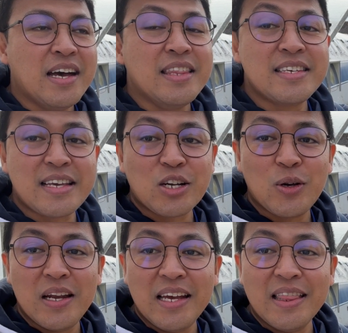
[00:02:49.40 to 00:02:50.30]
This is
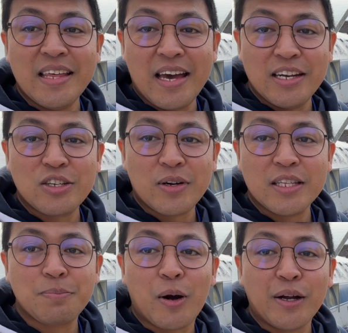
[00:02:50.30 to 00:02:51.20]
actually in the
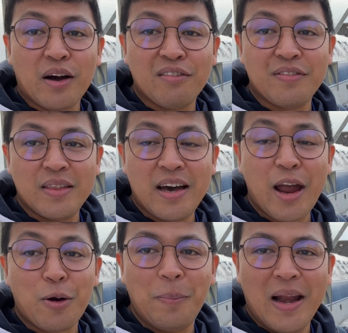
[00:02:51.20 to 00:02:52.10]
entrance part of the
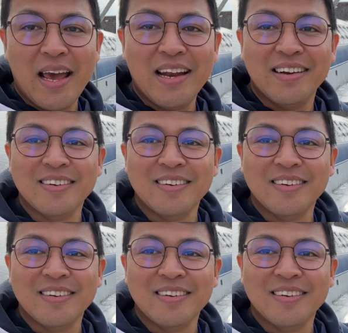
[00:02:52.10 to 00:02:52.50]
airplane.